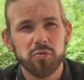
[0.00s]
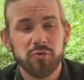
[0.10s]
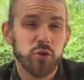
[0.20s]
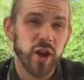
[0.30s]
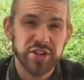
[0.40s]

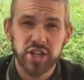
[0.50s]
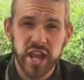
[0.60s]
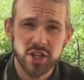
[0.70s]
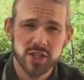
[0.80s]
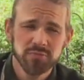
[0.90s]
for
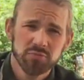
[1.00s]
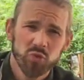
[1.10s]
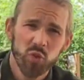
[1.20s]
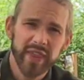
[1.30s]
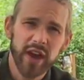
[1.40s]
education
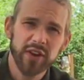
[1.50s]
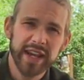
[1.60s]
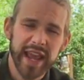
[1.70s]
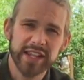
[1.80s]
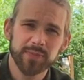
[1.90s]
without
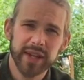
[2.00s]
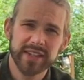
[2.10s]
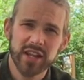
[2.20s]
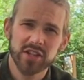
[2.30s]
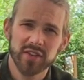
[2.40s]
any
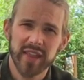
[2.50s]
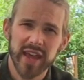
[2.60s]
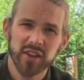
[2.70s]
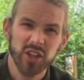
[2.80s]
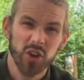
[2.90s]
expectation
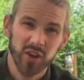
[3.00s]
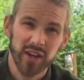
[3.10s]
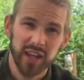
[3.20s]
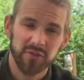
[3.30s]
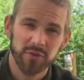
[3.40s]
that you're going
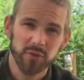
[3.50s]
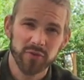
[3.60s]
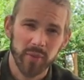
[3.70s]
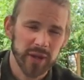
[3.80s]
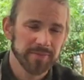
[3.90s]
to get food
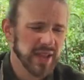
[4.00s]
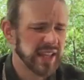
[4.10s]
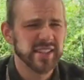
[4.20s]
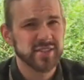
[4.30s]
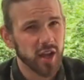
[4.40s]
from it,
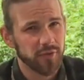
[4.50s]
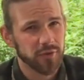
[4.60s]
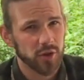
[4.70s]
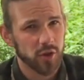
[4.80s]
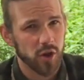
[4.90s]
at least not
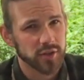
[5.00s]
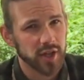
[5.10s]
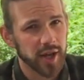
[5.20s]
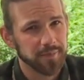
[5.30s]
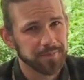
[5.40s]
for a long
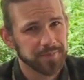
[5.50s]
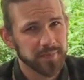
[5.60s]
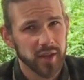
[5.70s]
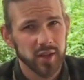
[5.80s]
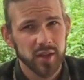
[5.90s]
time.
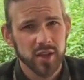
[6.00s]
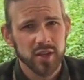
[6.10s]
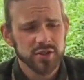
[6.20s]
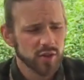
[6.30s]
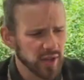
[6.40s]

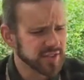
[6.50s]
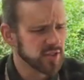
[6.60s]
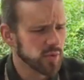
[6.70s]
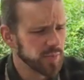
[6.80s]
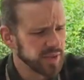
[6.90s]
So let's
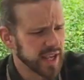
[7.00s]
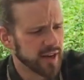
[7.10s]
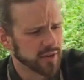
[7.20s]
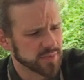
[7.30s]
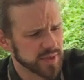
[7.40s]
start with
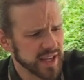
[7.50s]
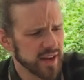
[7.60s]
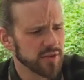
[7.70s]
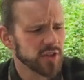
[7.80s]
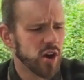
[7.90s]
potatoes.
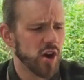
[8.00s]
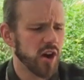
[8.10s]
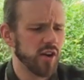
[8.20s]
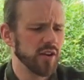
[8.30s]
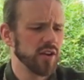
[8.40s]
Potatoes
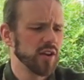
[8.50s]
are